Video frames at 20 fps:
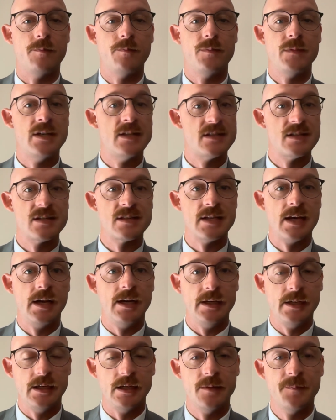in
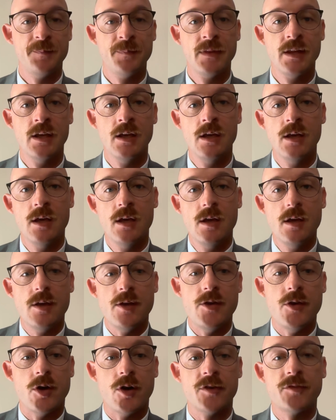society.
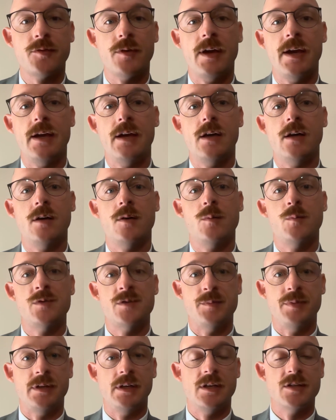He also was
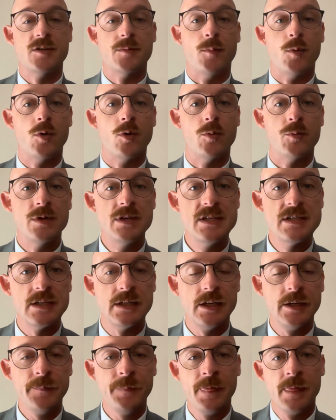big into moral
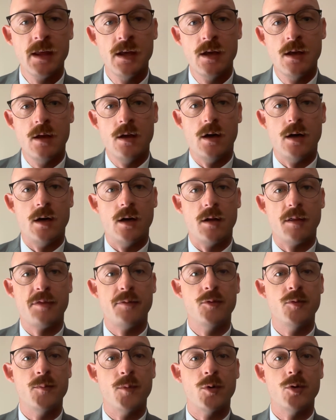reasoning.
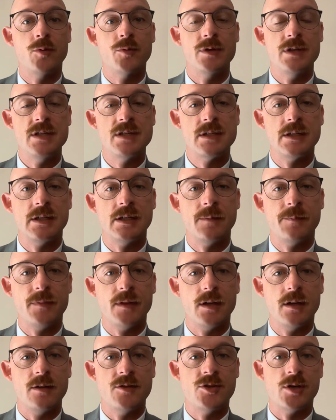Through moral reasoning,
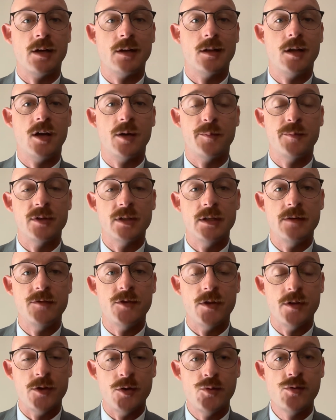John Locke believed
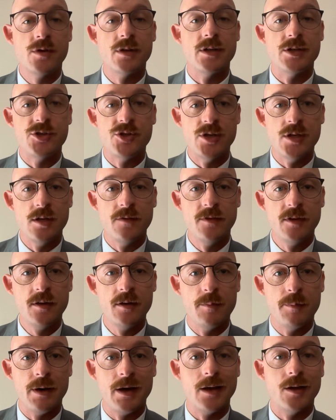you could achieve
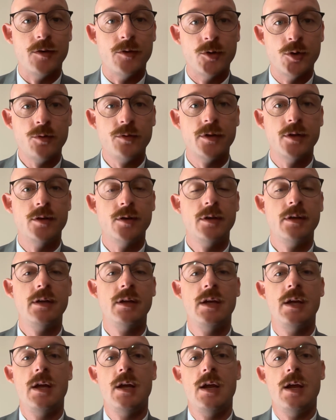it by adulthood,
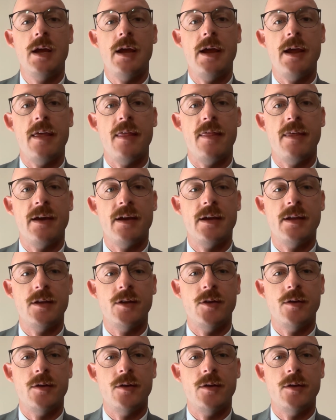and that